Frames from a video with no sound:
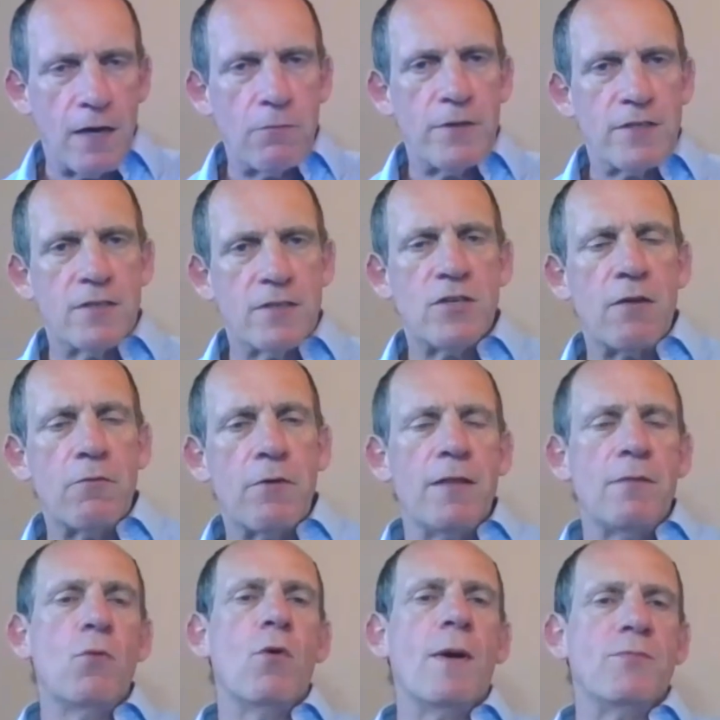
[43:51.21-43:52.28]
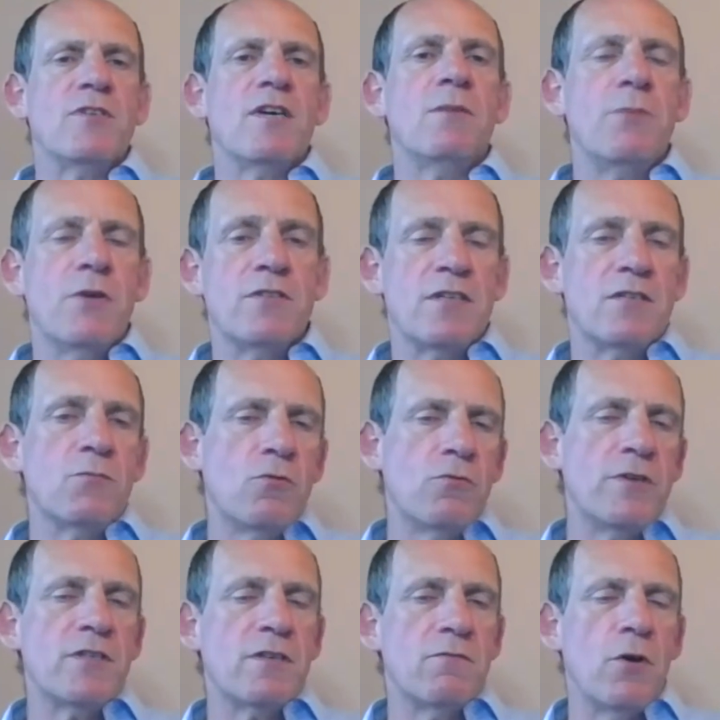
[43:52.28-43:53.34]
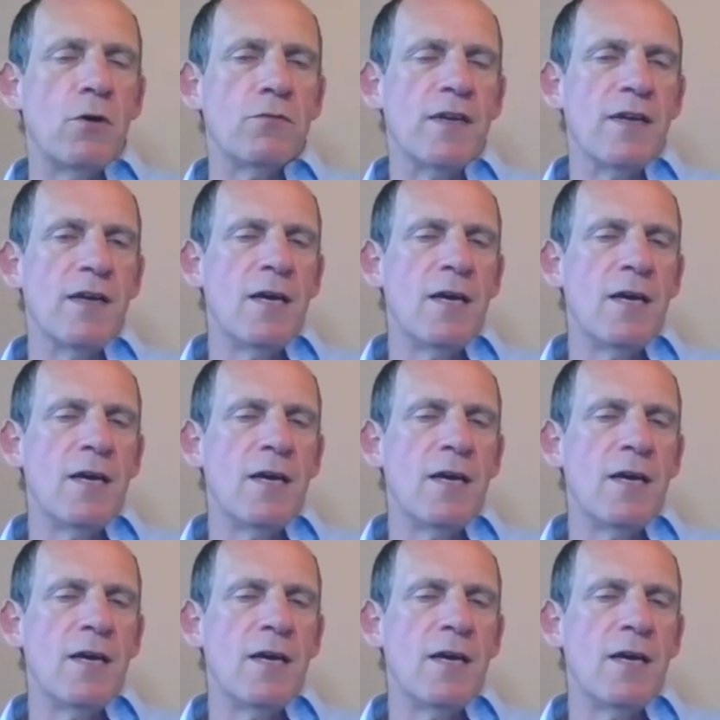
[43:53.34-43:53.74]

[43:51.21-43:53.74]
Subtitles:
risk and generate more upside because there's more risk involved.